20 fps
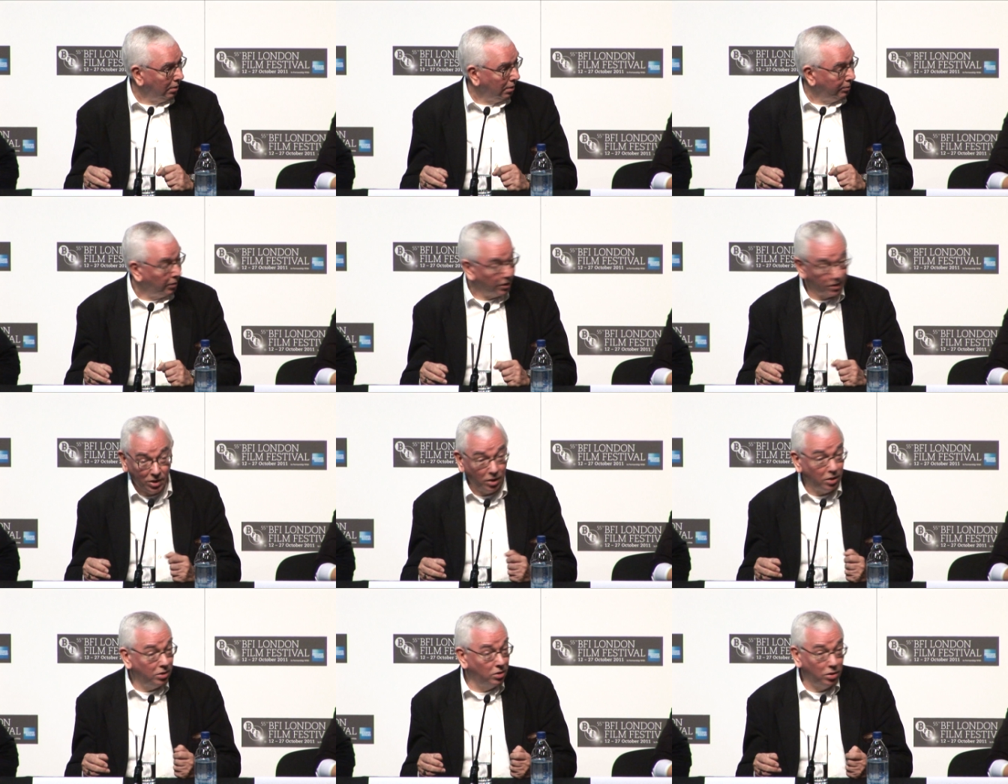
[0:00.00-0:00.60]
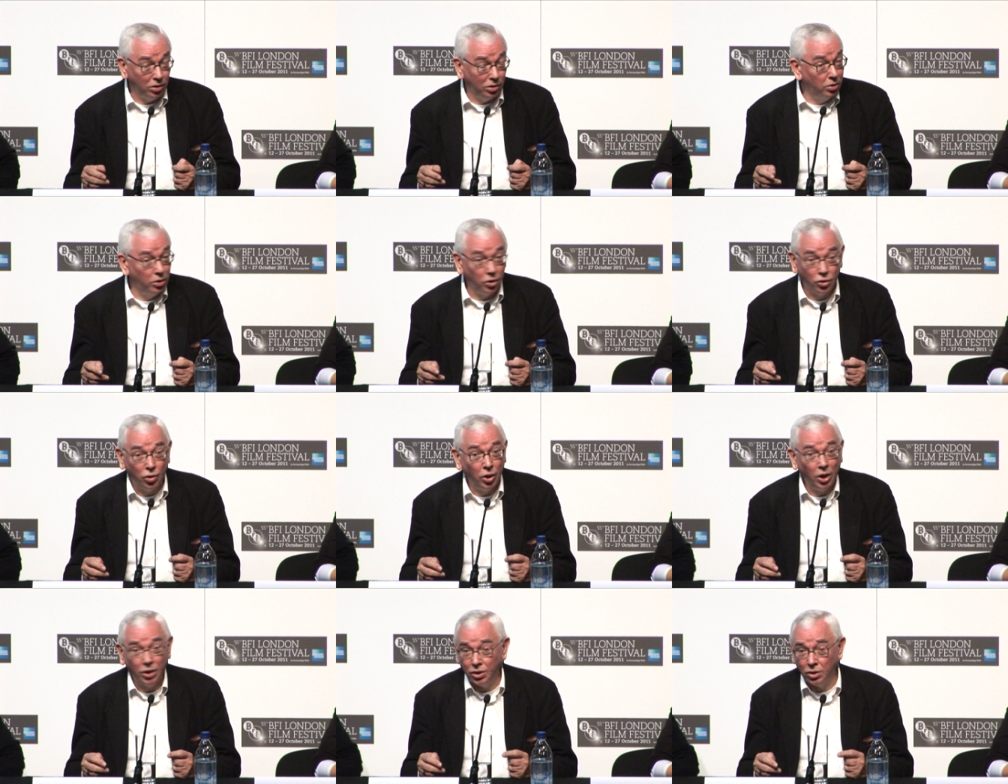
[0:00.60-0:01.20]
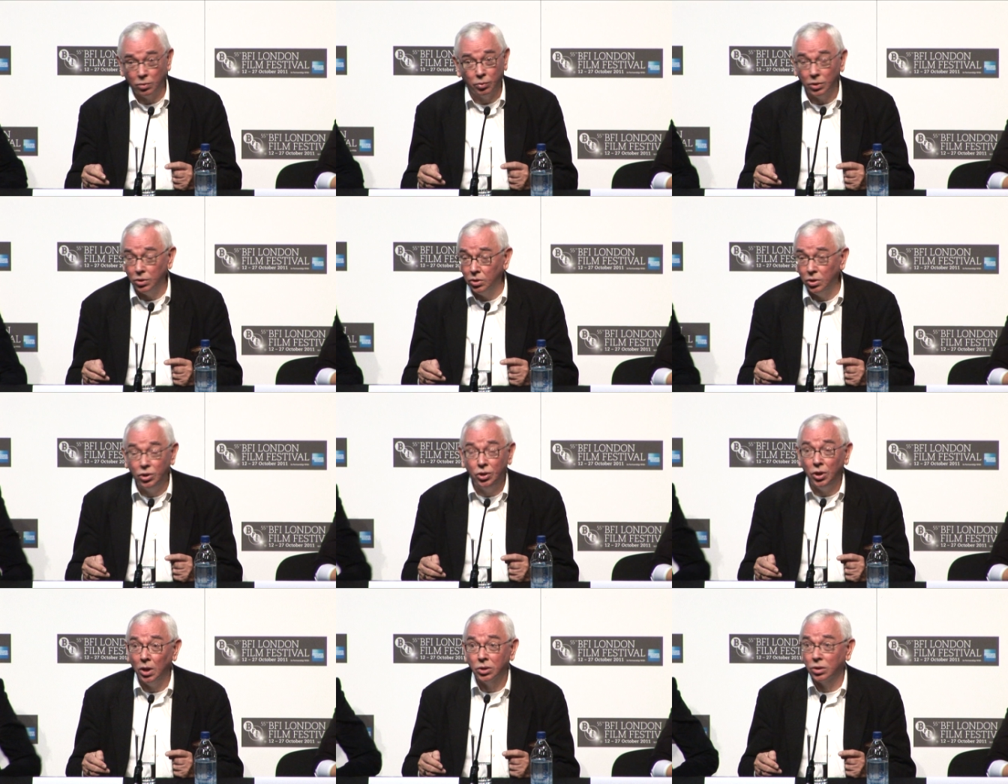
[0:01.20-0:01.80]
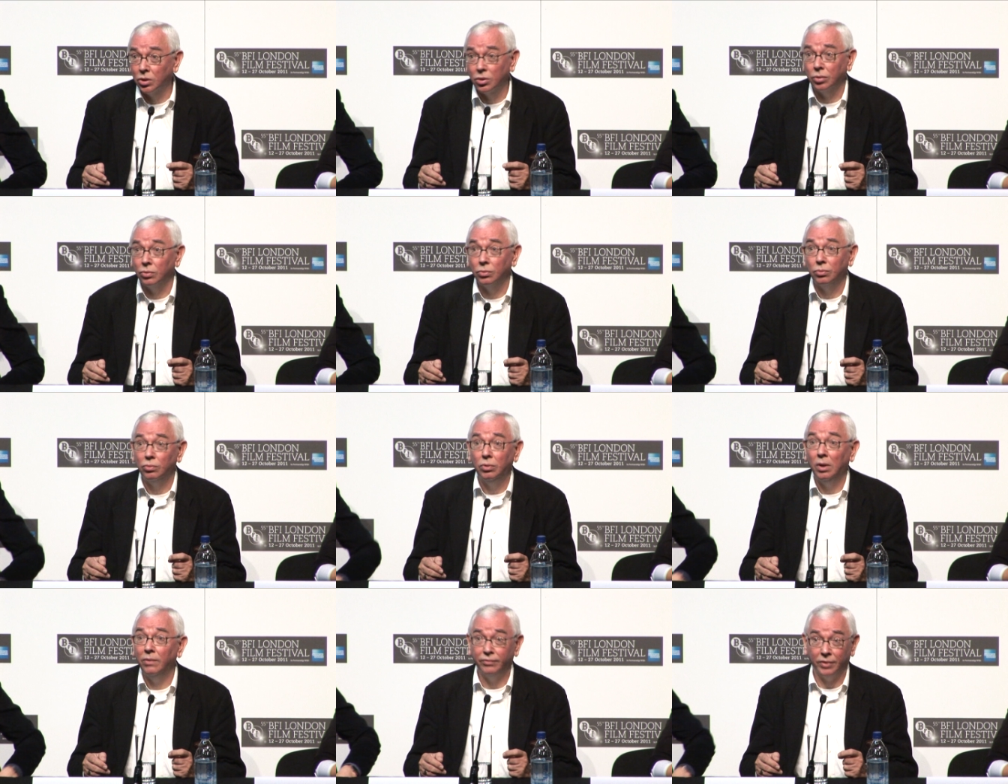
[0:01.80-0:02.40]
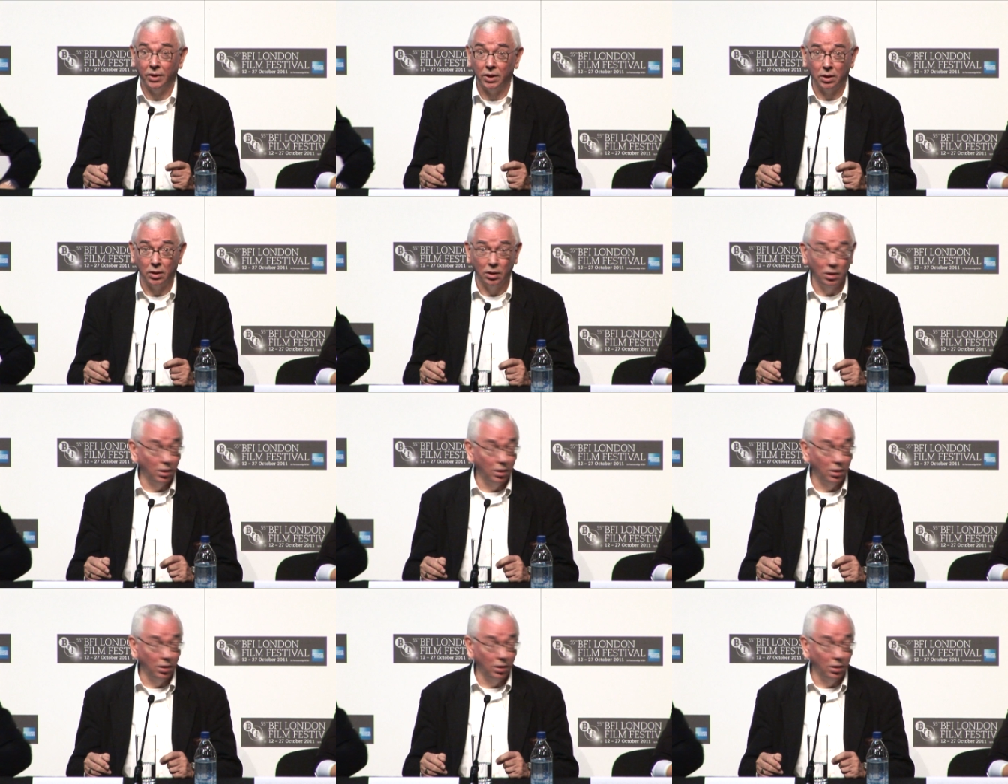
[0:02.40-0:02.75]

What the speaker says: But the Trust were just terrific.